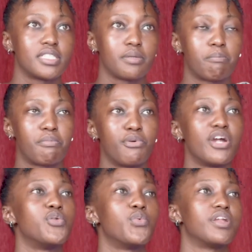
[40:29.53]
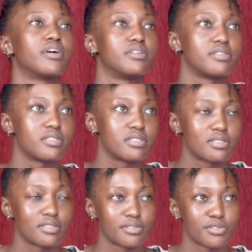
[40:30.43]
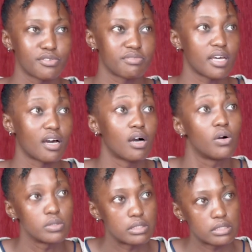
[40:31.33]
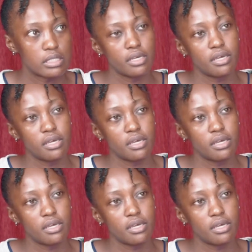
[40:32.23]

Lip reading: the breadwinners of the house.